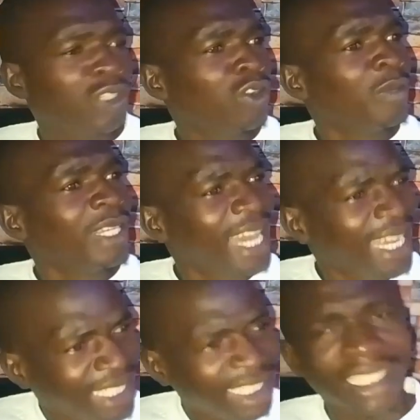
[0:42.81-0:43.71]
It should be
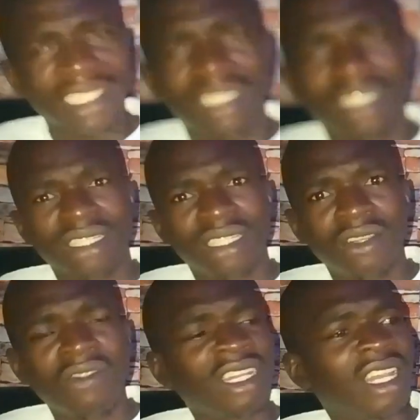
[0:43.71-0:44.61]
dirty,
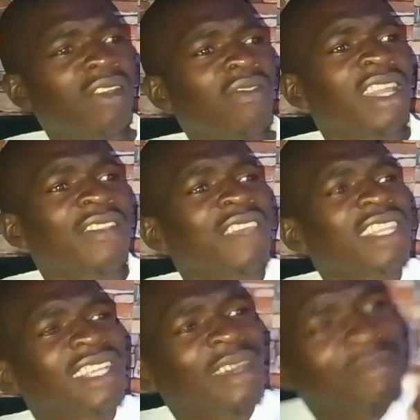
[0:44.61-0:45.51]
so that I know that
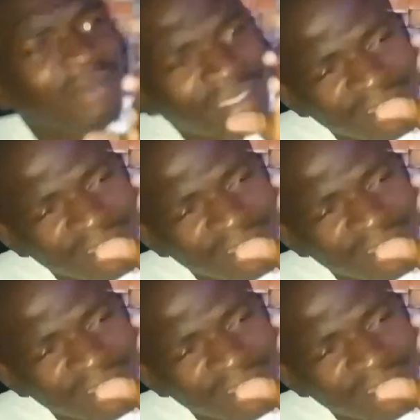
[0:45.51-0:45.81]
there's some